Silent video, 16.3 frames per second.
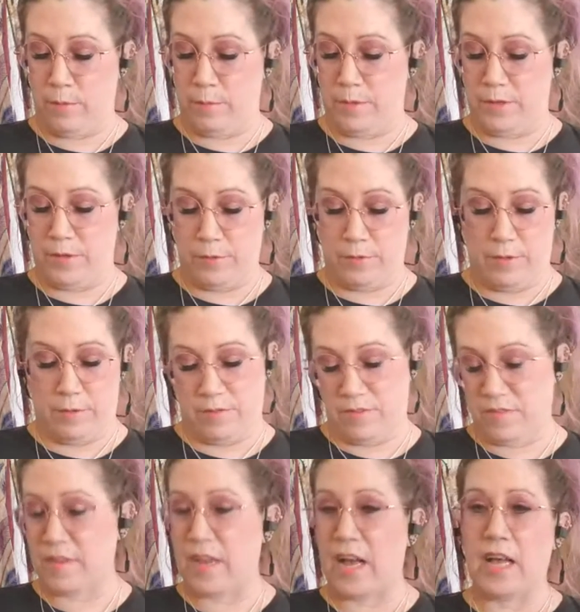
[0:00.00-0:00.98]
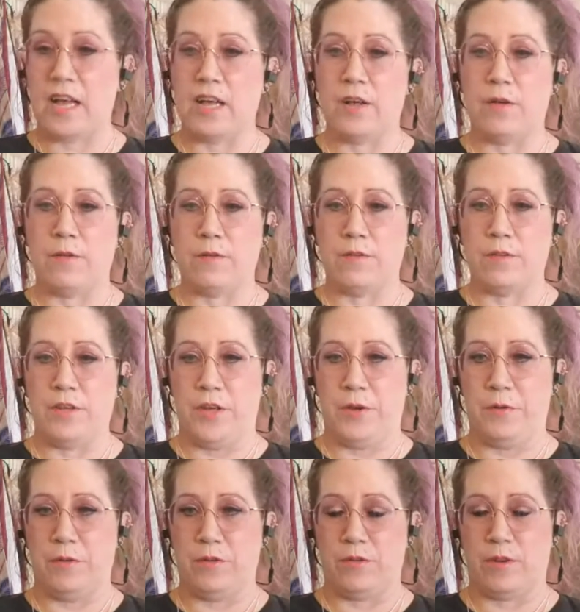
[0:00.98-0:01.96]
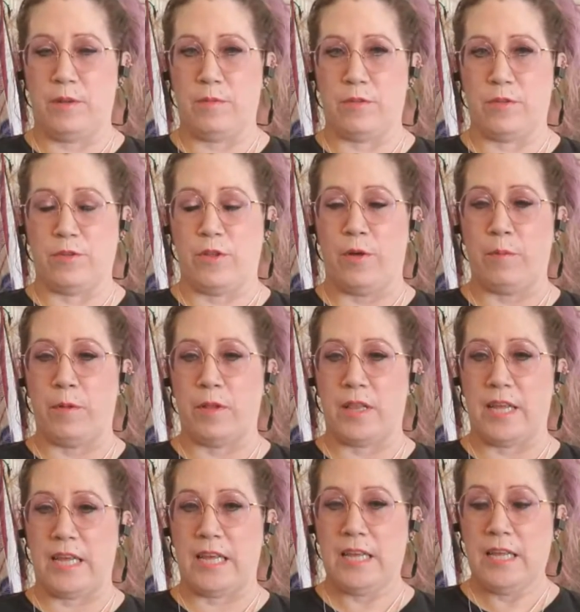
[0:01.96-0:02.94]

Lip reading: woman who loves style, and dreams globally.